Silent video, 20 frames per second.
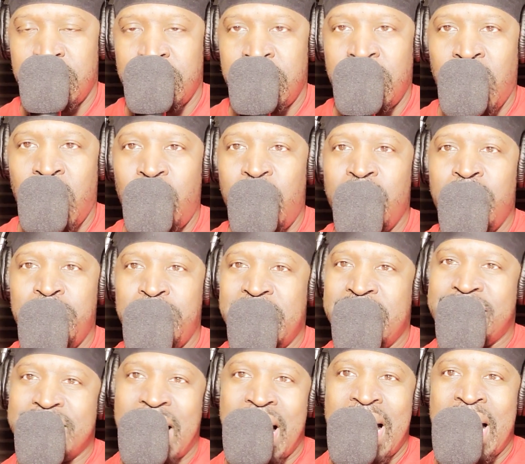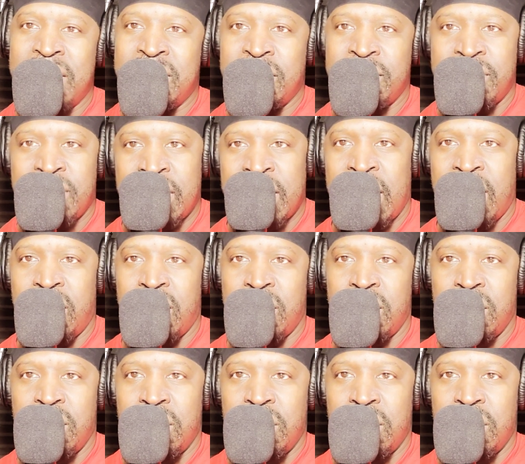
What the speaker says: You don't want to be tied into that.